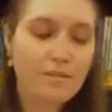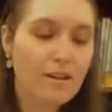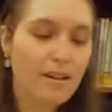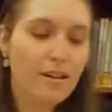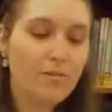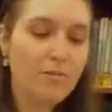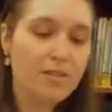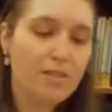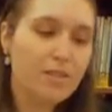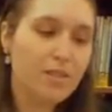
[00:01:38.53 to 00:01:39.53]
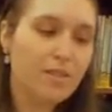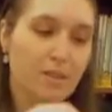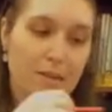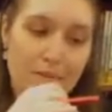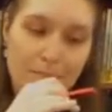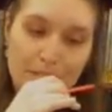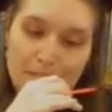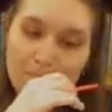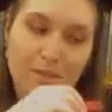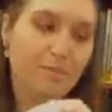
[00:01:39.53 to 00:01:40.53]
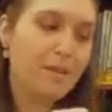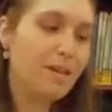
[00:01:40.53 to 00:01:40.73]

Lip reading: I'm going to start by dipping my